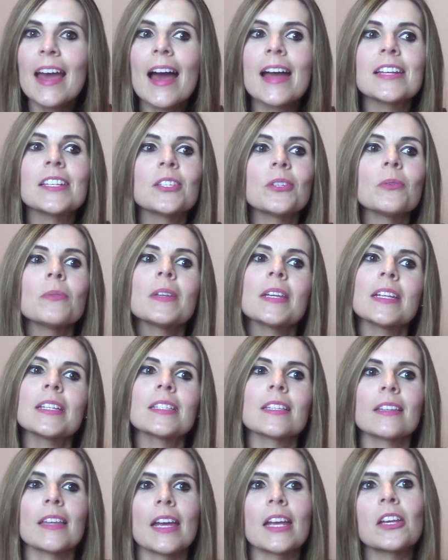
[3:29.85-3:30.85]
I do need
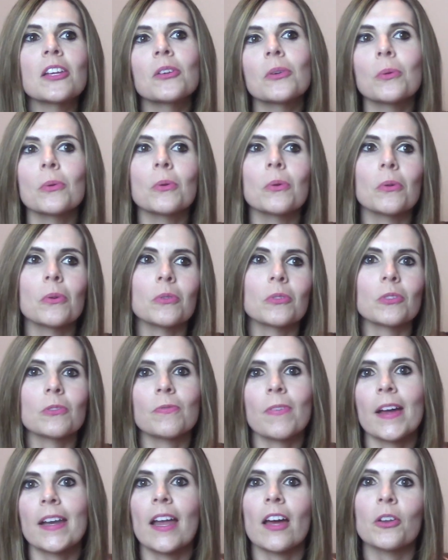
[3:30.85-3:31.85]
to like Google to
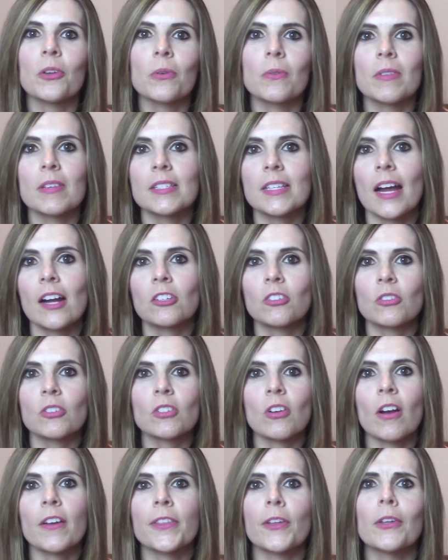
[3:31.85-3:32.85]
find out who these actors
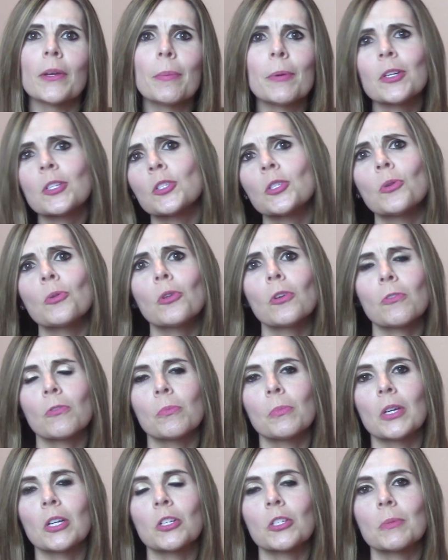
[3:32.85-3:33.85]
are. The only person who looked
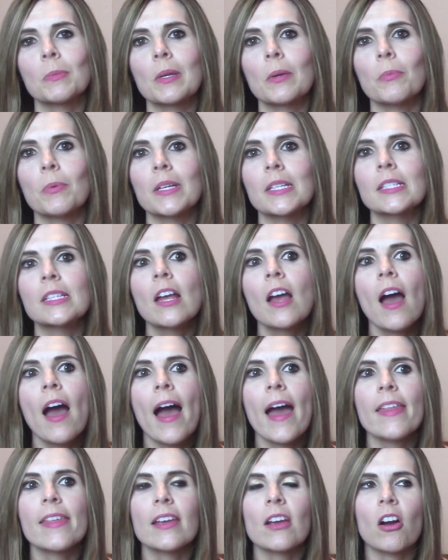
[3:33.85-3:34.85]
familiar to me was
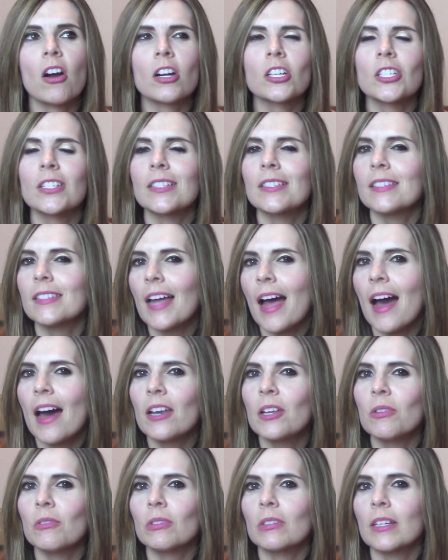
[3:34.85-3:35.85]
I think Archie's
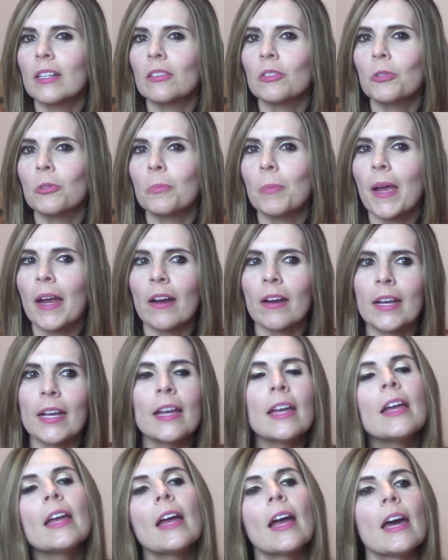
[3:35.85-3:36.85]
dad who looked like Luke
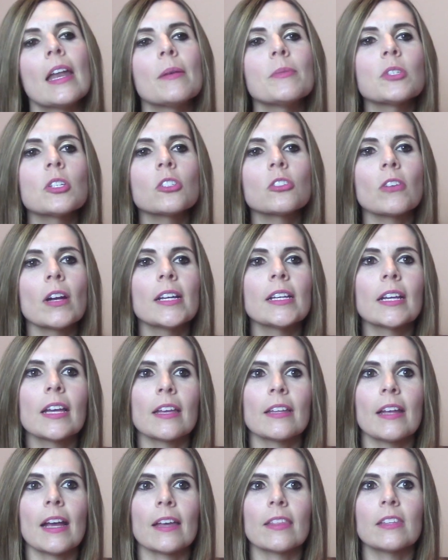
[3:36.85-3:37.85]
Perry and I'm still trying to
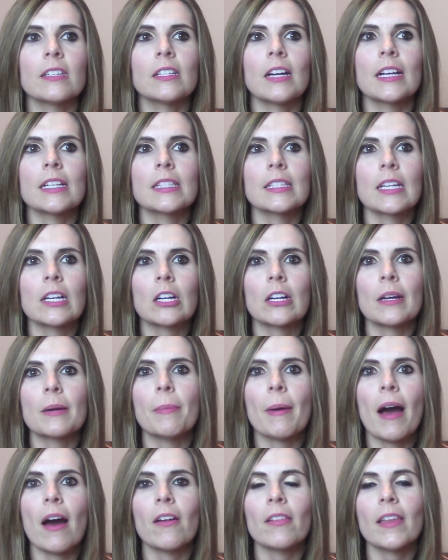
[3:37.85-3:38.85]
connect the dots here
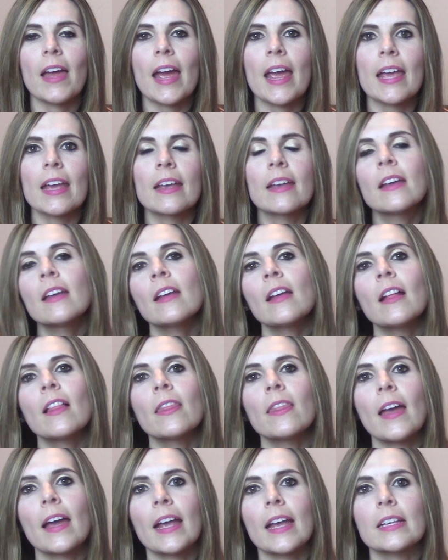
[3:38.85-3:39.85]
about like
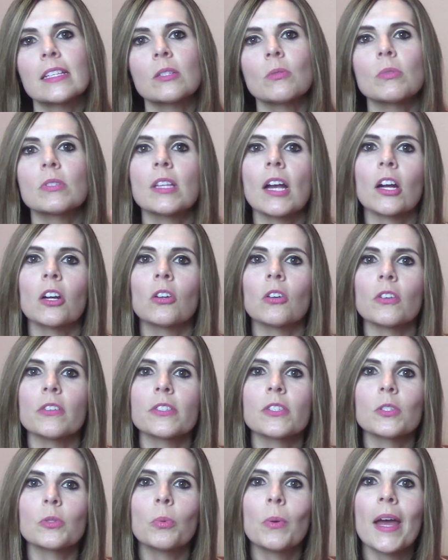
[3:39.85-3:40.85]
I guess it was that
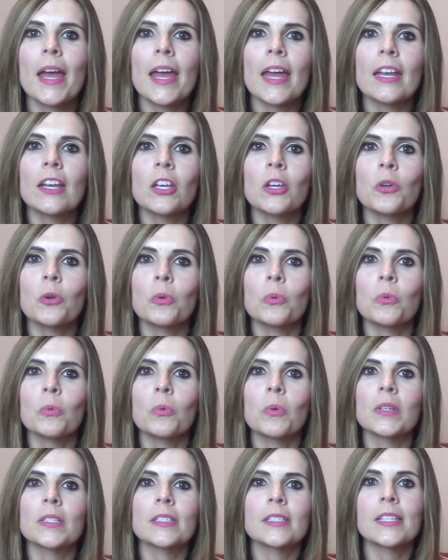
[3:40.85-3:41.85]
girl's twin
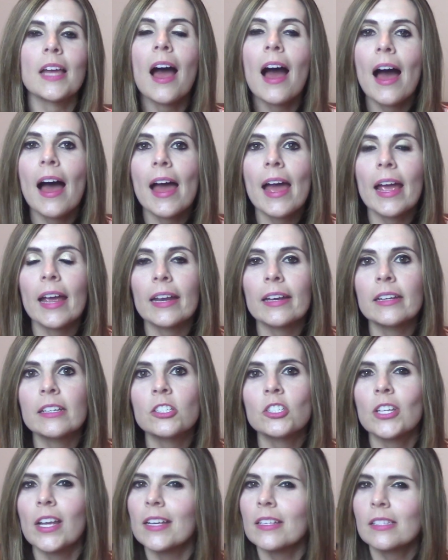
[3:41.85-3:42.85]
who
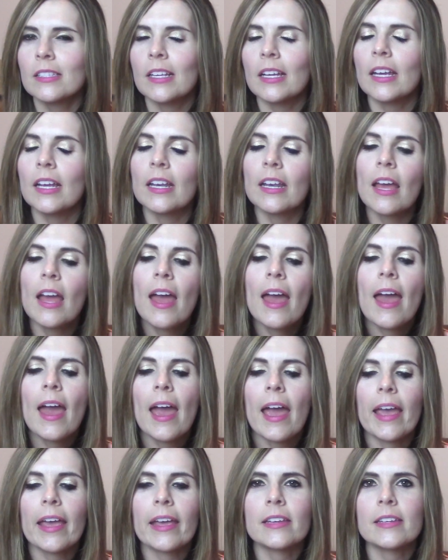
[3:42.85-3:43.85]
died, Jason,
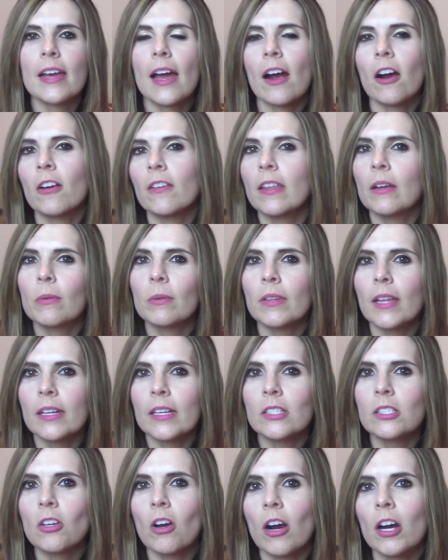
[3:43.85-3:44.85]
and are they
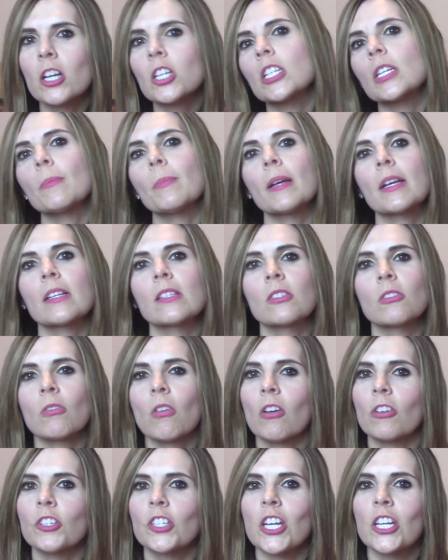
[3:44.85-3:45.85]
related to Archie because they're
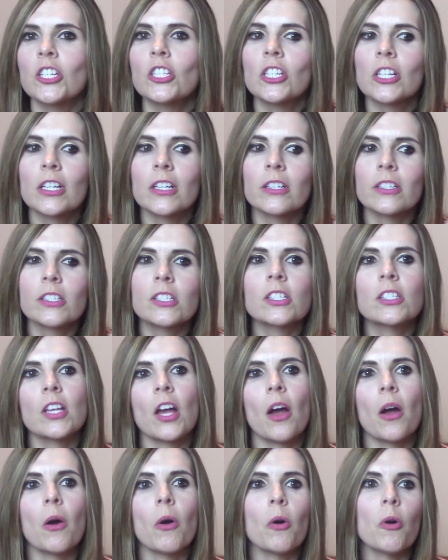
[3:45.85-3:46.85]
all ginger?
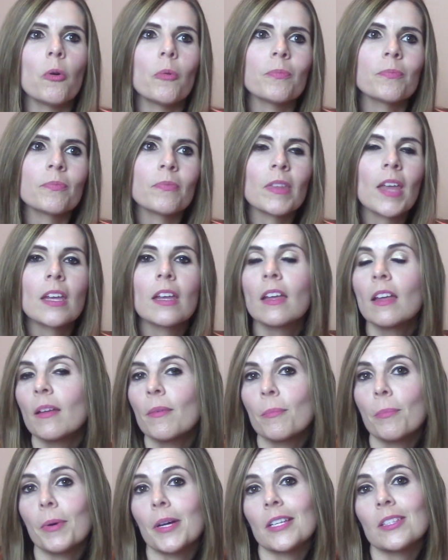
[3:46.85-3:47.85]
So,
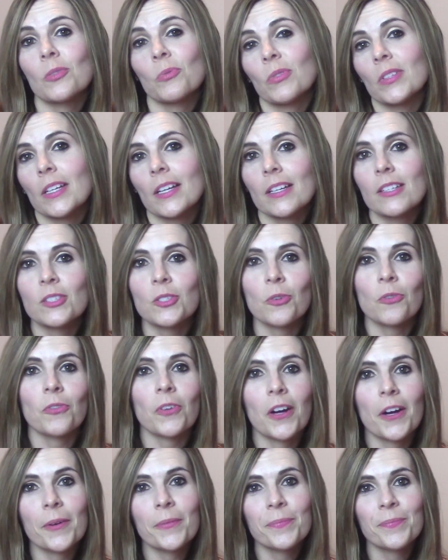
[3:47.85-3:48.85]
but it's really good so
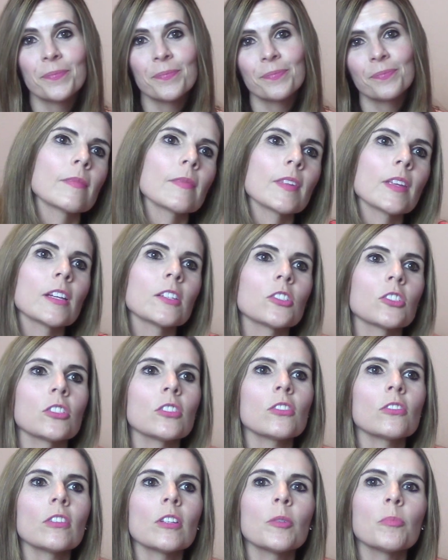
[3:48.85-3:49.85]
far.
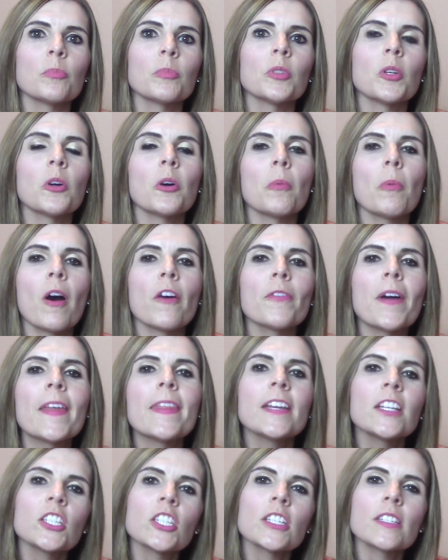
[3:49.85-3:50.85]
She's trying to blow him off. I
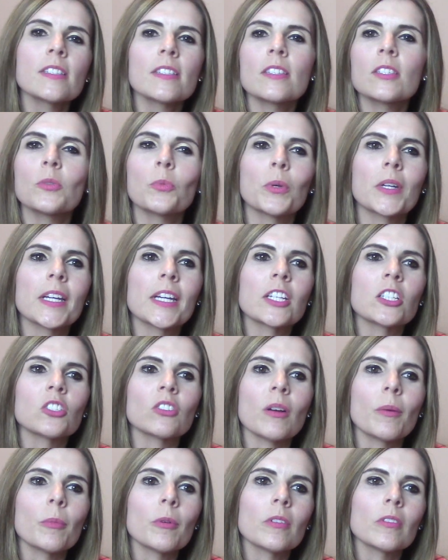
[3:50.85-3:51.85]
think she just doesn't want to get in
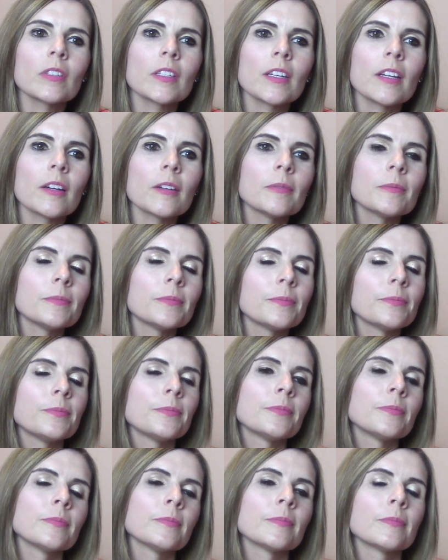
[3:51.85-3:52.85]
trouble, you know.
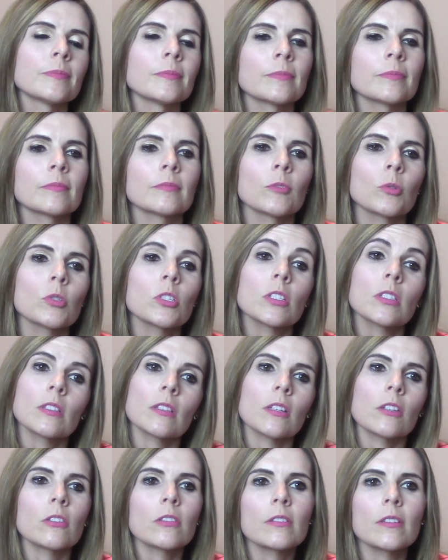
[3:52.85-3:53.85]
Just
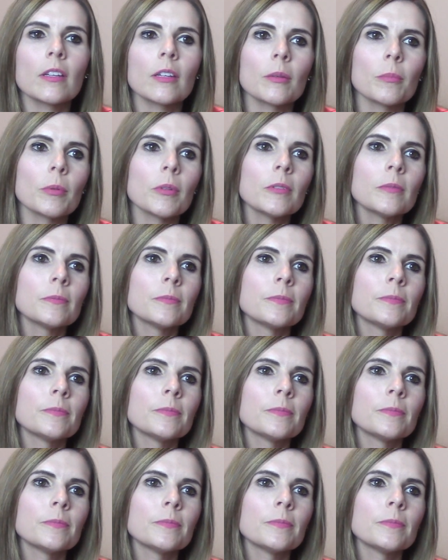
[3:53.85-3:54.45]
understandable.